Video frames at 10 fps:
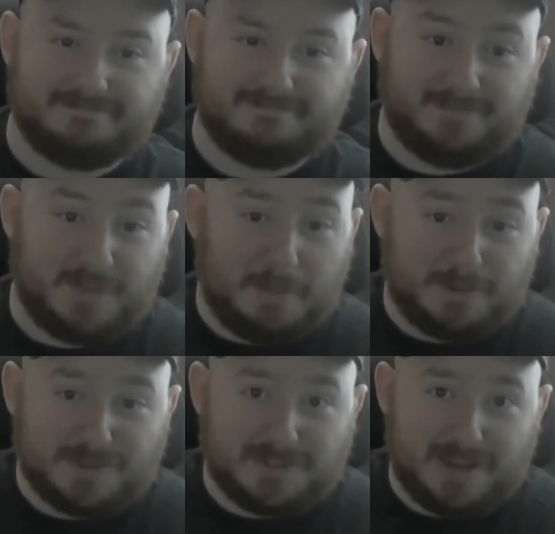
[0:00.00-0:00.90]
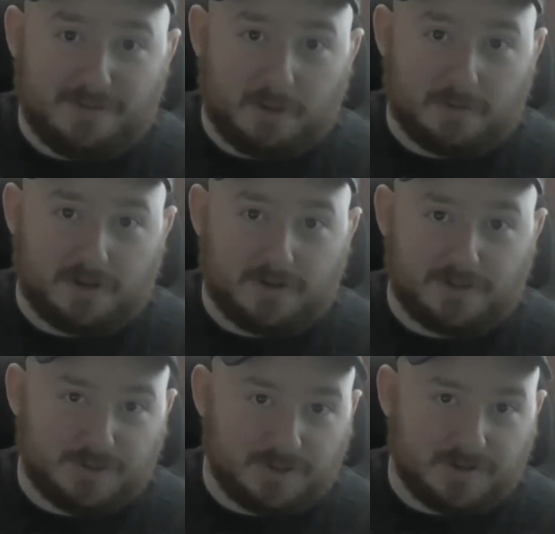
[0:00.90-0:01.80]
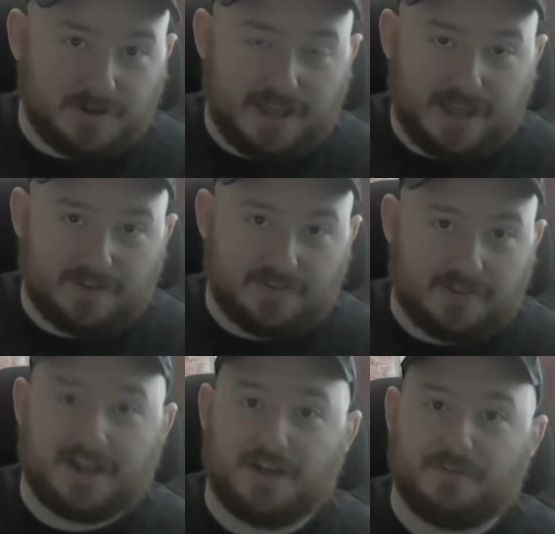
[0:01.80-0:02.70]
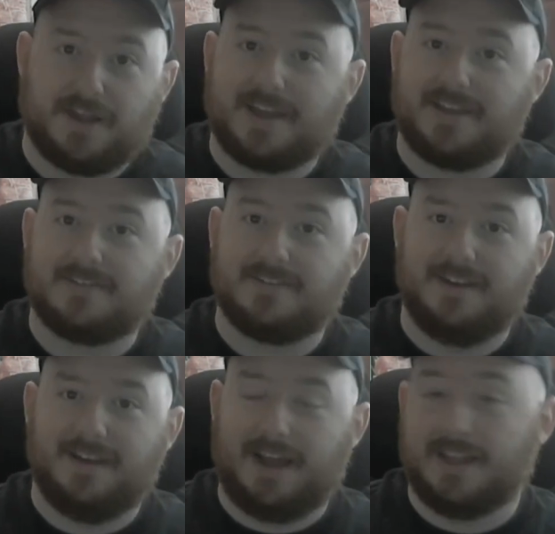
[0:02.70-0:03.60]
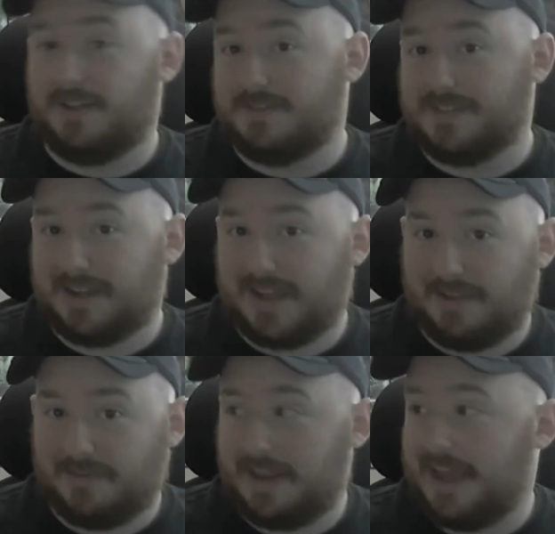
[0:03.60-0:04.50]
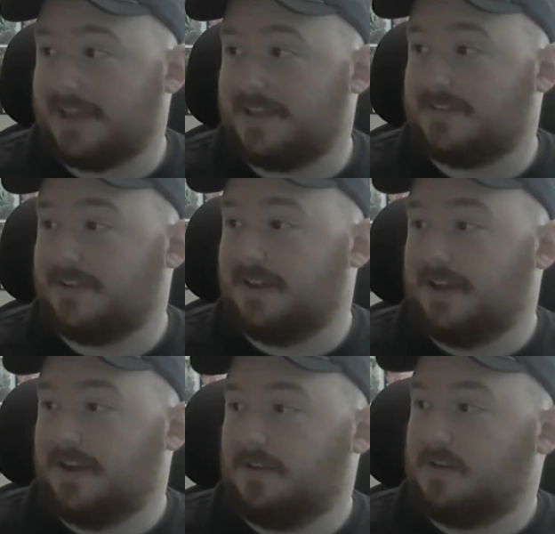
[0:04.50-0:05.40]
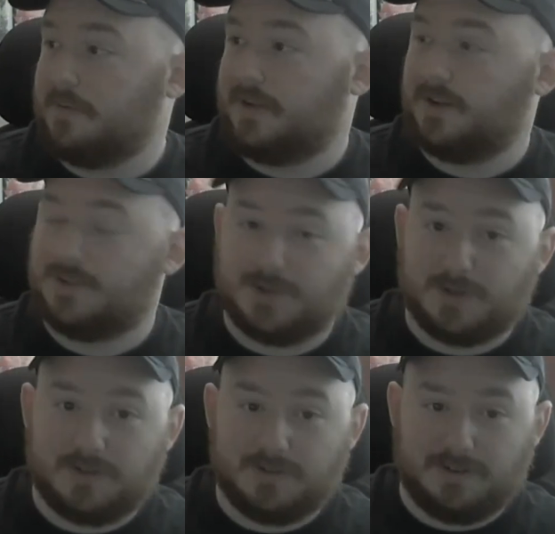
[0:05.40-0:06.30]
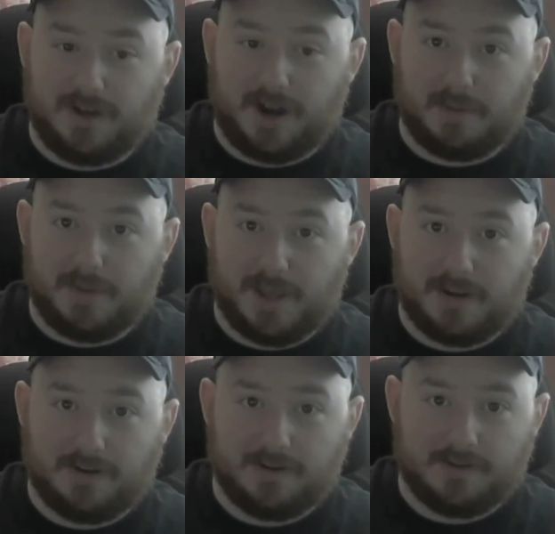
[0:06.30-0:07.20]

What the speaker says: Not much to say. Robert Downey Jr. and Zach Galifianakis. I love Zach Galifianakis. Robert Downey Jr., Iron Man.